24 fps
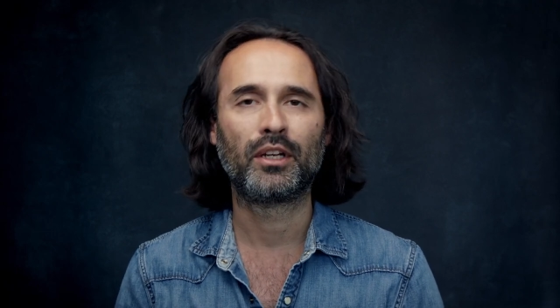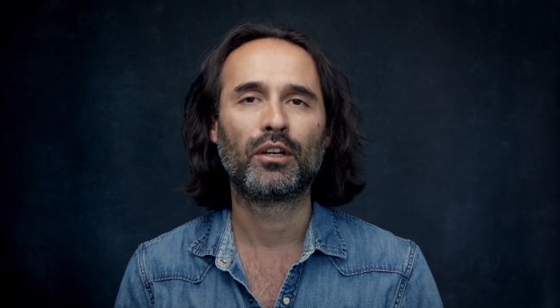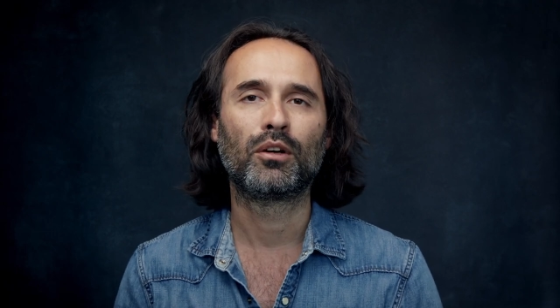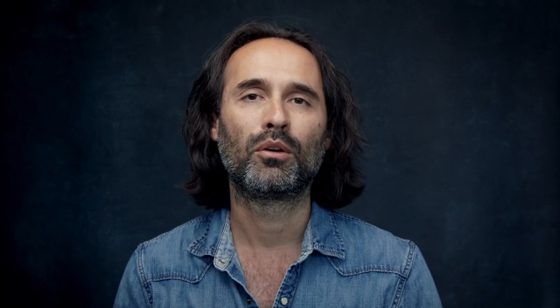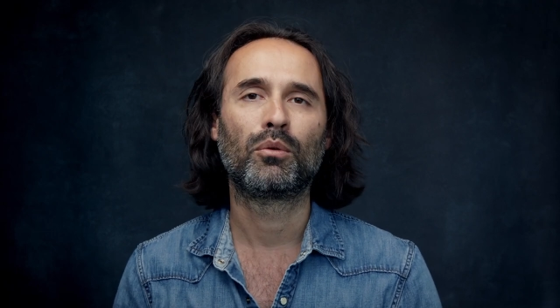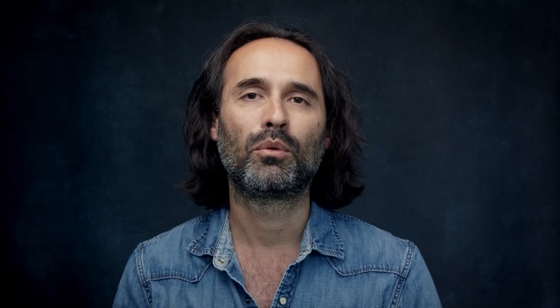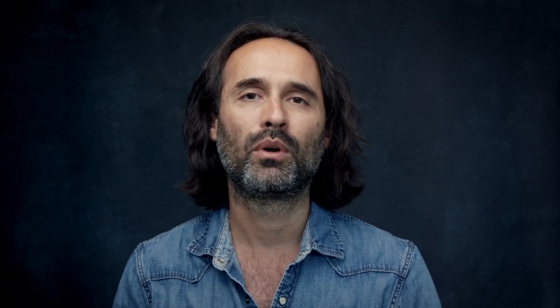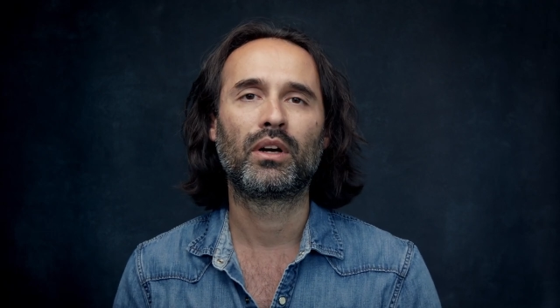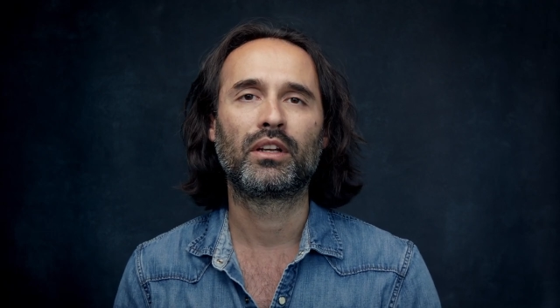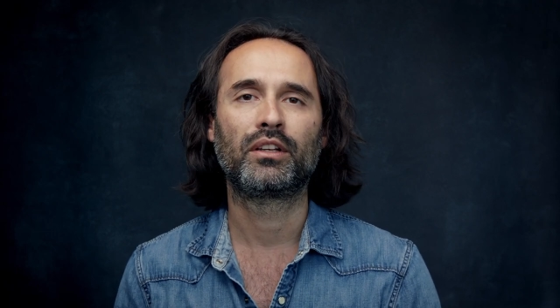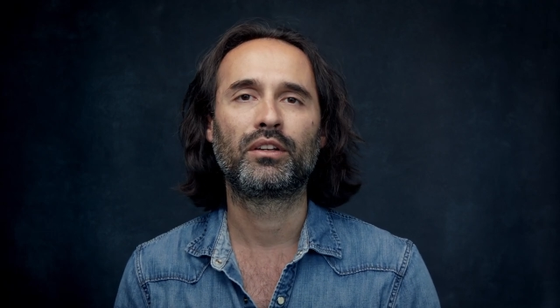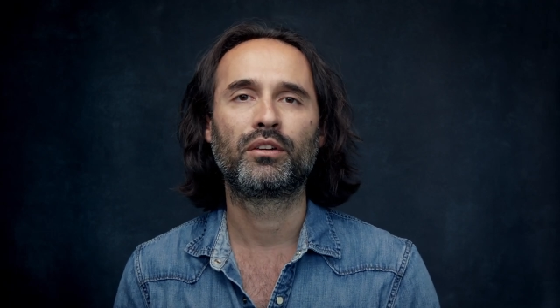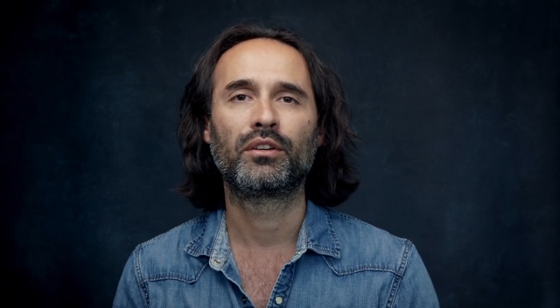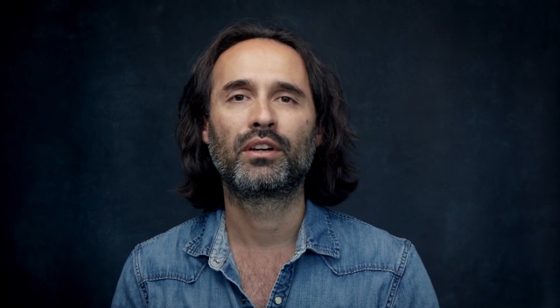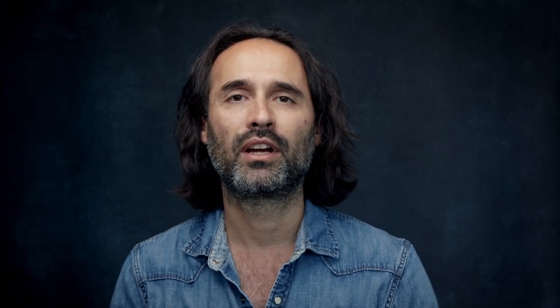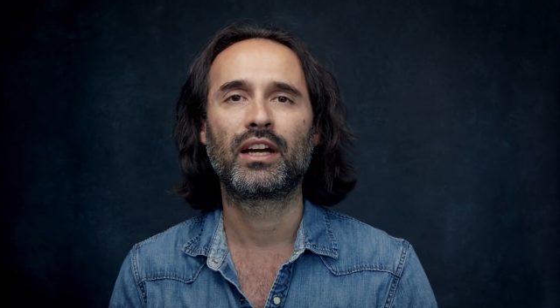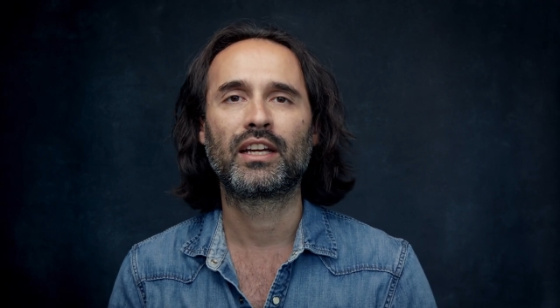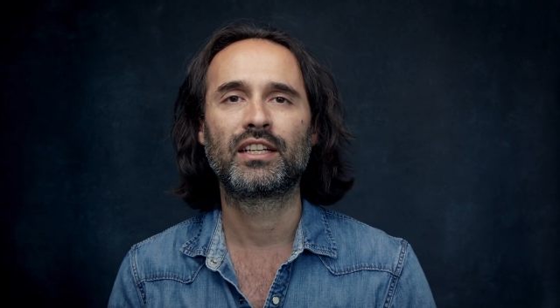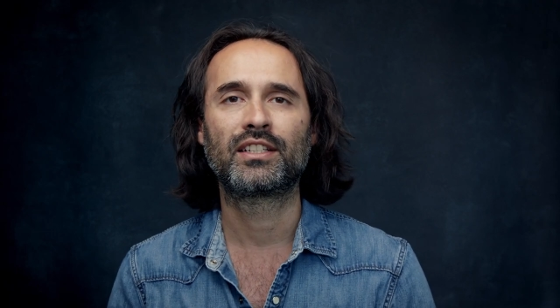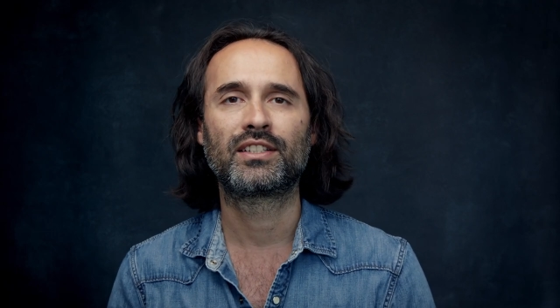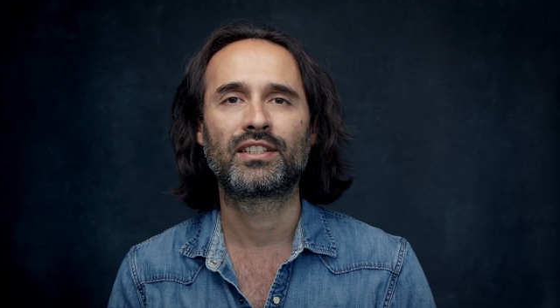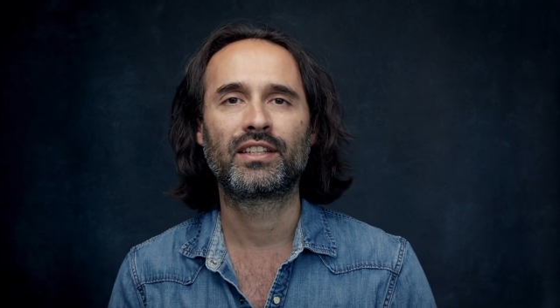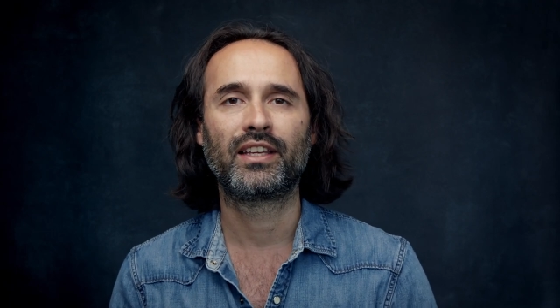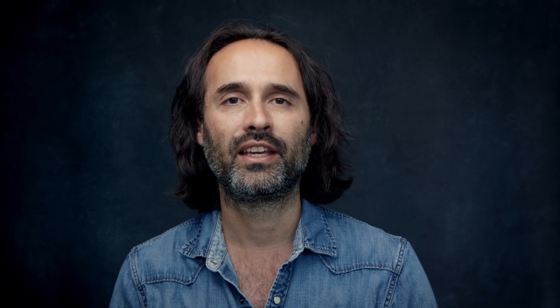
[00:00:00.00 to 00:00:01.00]
know what you
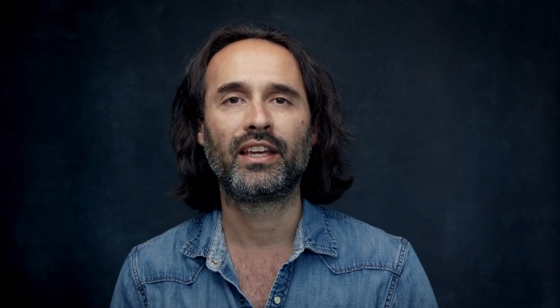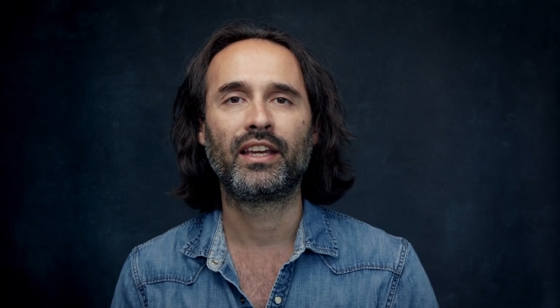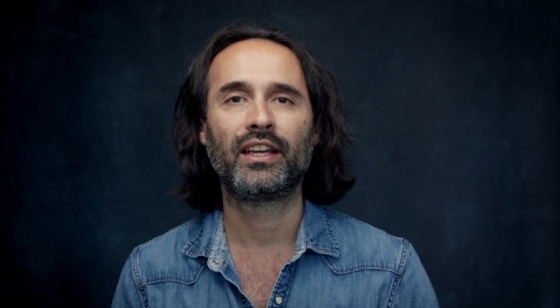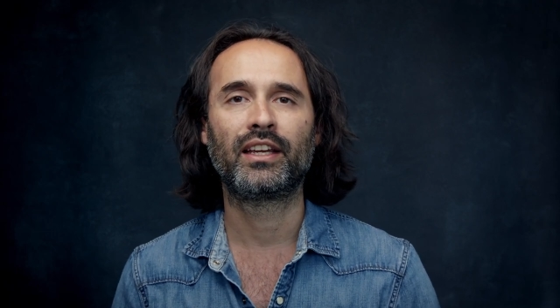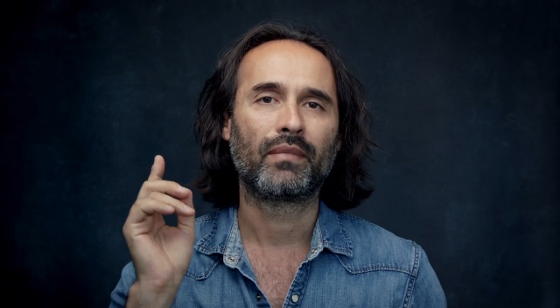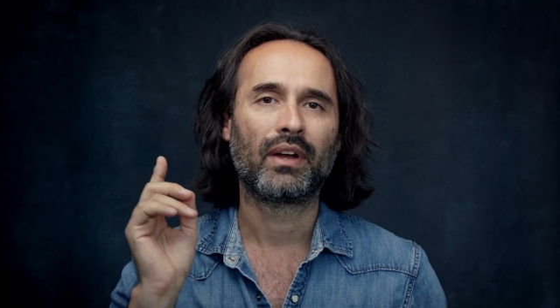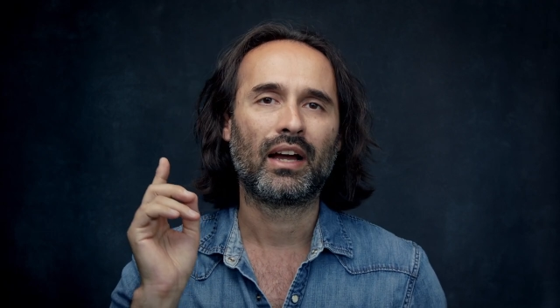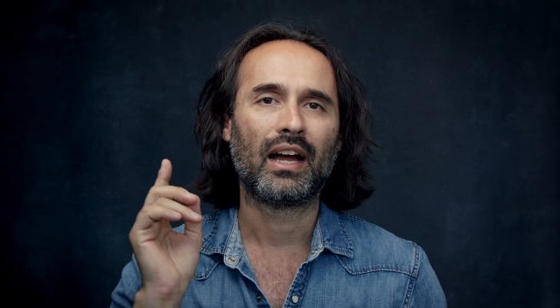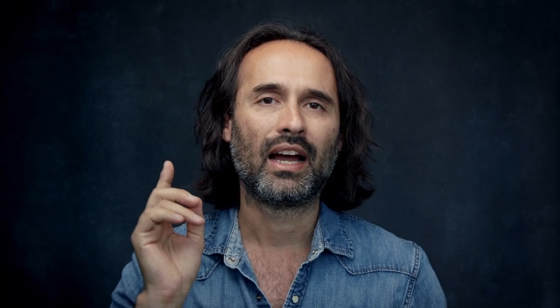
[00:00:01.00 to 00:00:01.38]
guys think